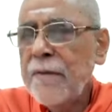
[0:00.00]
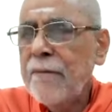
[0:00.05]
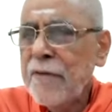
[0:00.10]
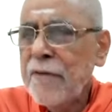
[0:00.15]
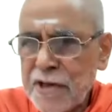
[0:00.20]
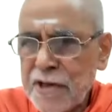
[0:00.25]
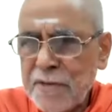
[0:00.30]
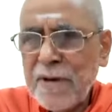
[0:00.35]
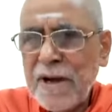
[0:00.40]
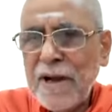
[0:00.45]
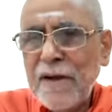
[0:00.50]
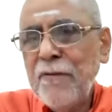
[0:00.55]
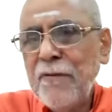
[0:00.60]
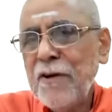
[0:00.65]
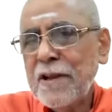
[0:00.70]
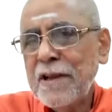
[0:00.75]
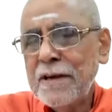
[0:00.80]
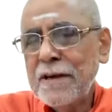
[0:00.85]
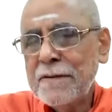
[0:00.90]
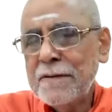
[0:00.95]
which is meant for
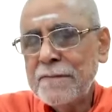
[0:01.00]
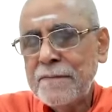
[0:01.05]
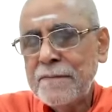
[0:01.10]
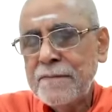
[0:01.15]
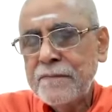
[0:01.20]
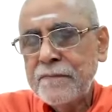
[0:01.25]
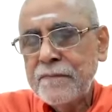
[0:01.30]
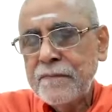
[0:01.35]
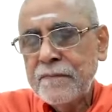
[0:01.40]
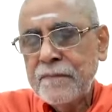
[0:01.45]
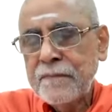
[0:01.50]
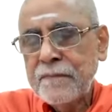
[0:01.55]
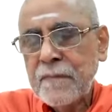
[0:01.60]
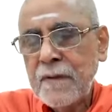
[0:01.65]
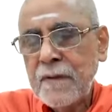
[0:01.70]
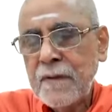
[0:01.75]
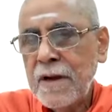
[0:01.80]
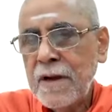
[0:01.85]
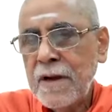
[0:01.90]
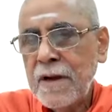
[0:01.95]
that,
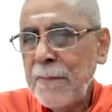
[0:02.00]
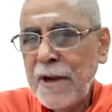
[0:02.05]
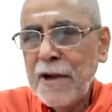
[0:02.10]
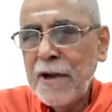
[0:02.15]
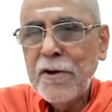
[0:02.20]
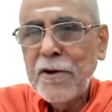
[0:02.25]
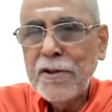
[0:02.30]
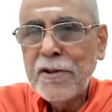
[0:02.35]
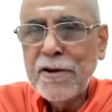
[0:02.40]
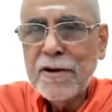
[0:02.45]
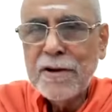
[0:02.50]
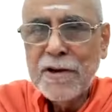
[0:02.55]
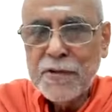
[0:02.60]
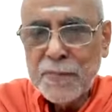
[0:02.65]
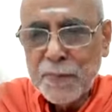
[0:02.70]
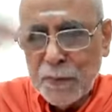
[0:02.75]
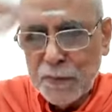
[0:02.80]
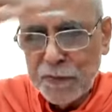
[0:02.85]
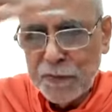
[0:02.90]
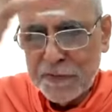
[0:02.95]
depending on your
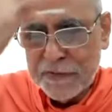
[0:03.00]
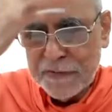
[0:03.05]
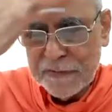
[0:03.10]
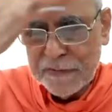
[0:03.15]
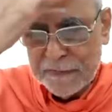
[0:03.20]
disposition.